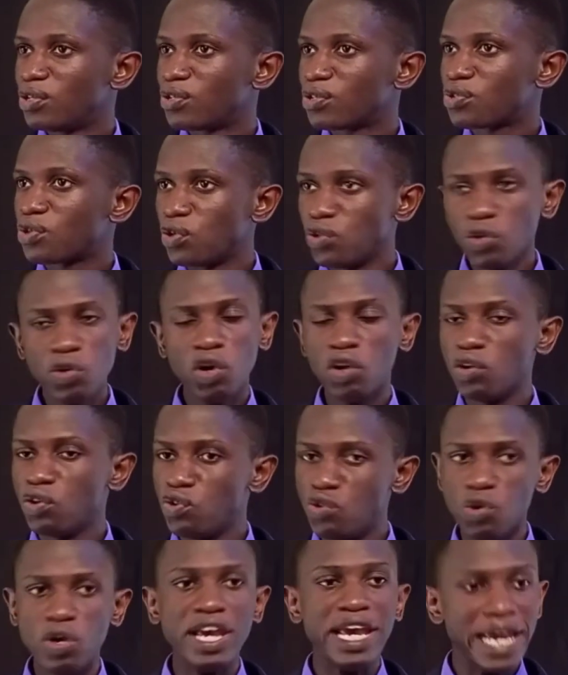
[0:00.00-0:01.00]
So you
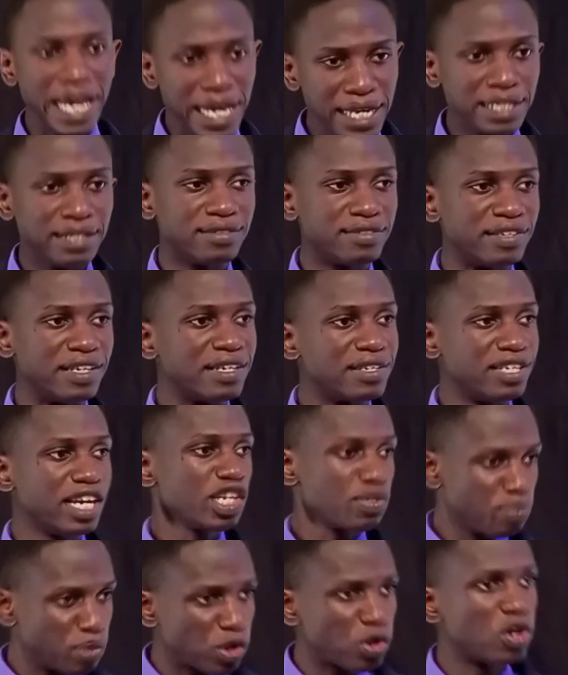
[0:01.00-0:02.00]
don't do anything
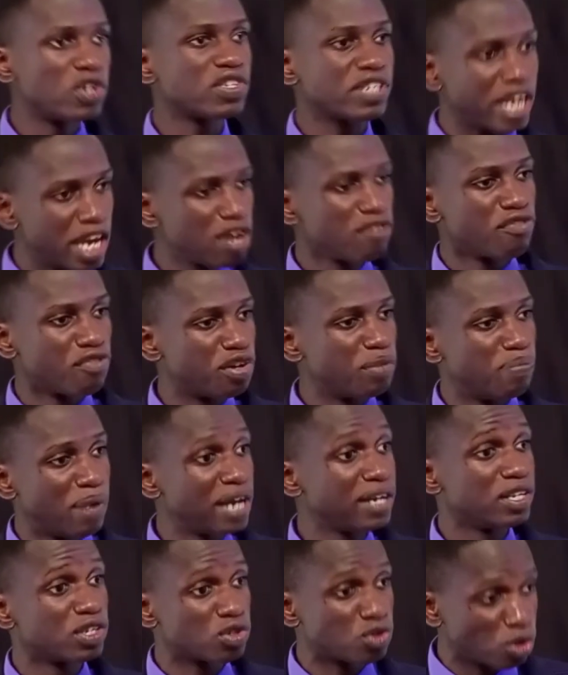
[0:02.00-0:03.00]
just because
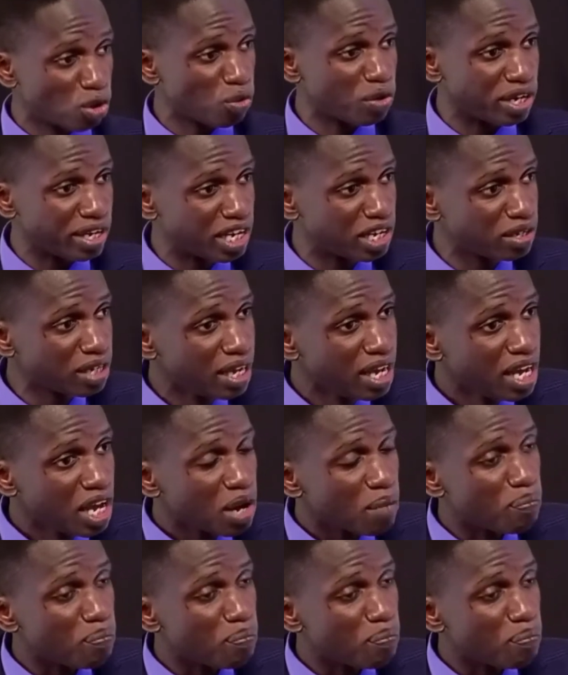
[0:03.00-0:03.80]
everybody is doing it,